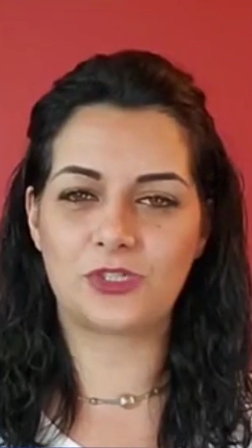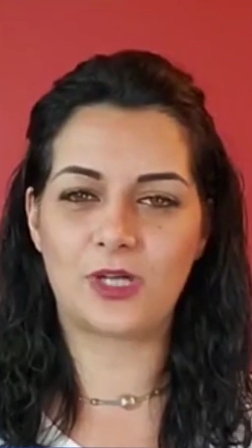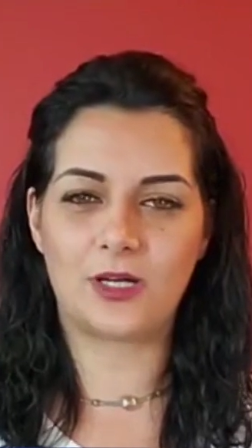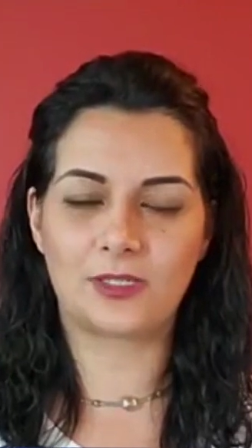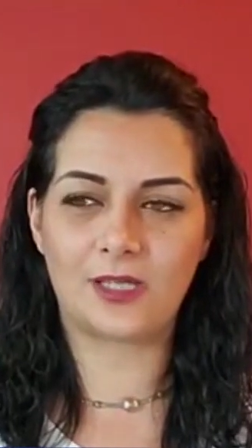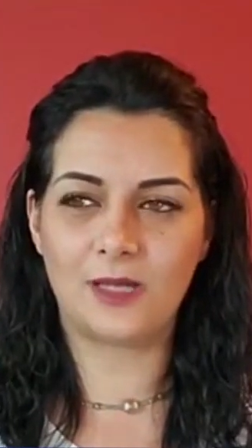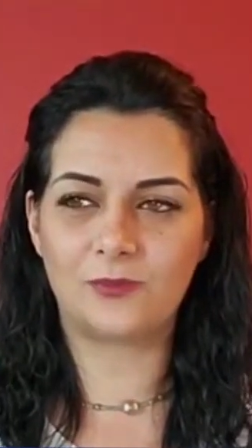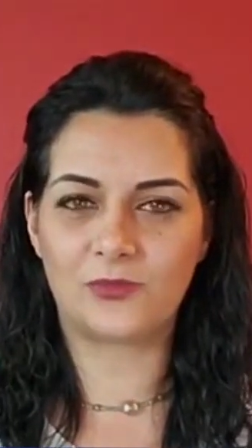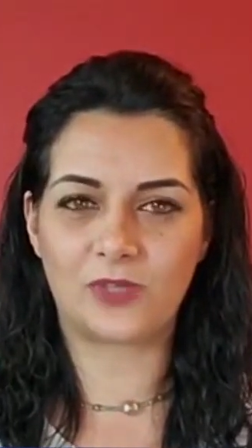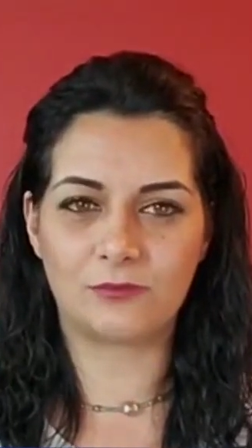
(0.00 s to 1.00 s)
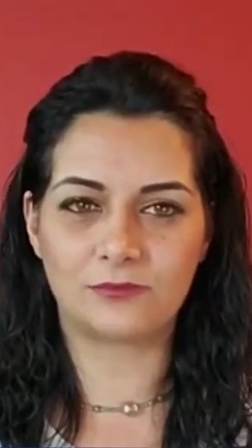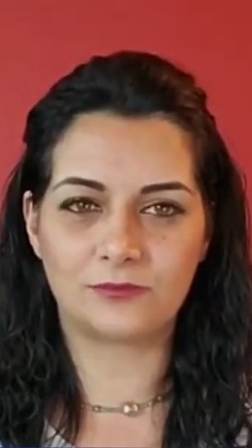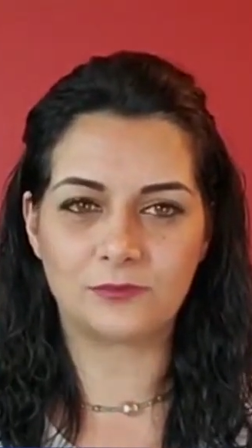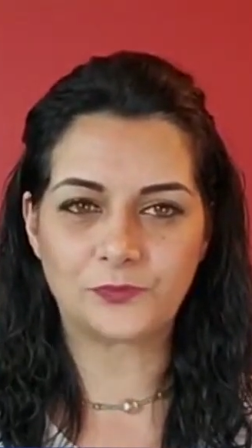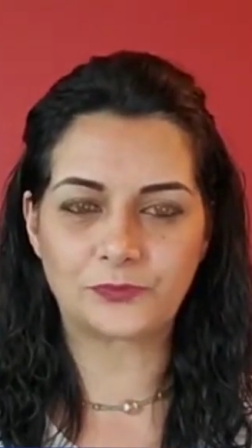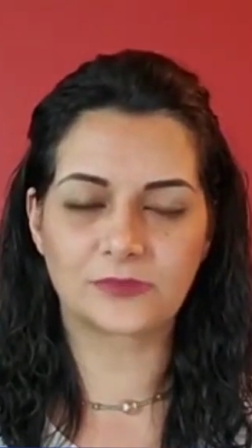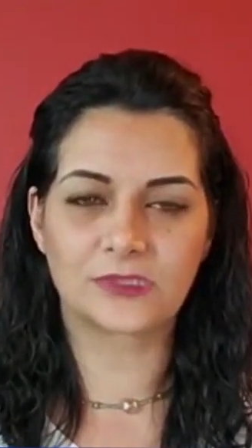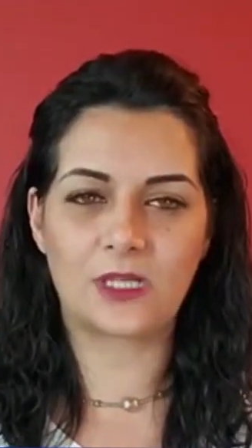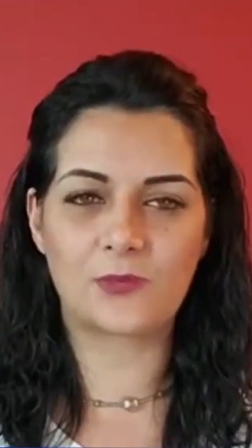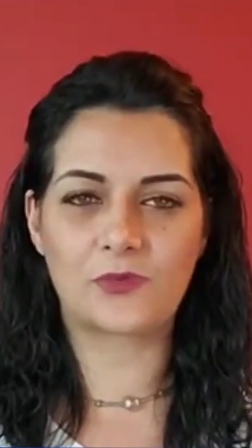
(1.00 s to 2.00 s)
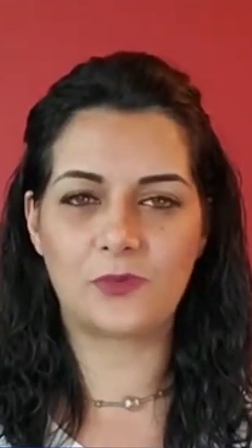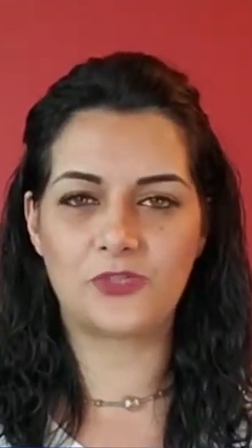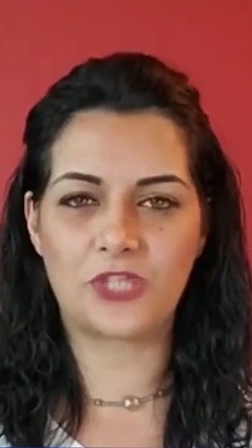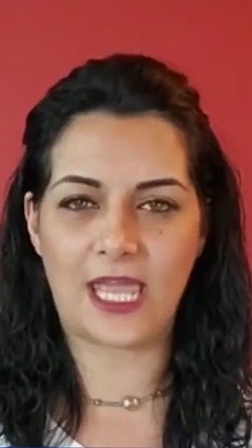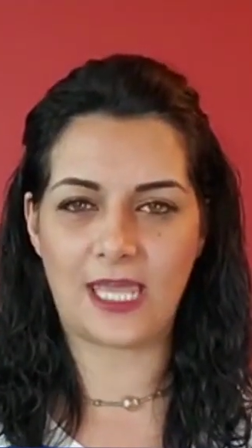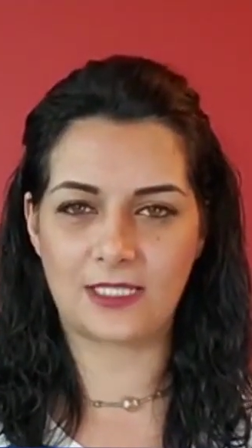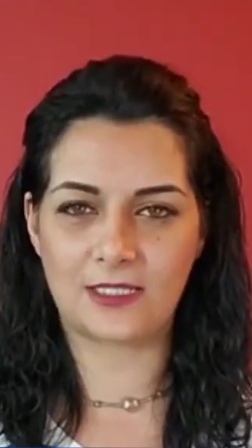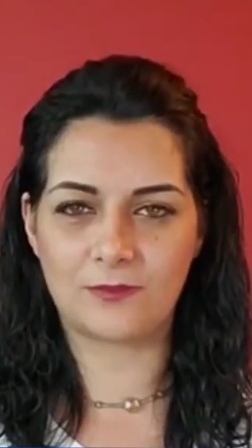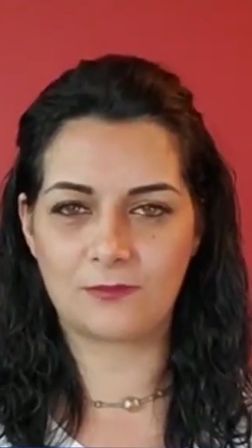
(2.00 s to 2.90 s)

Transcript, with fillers: jihad come from? It comes from jihad.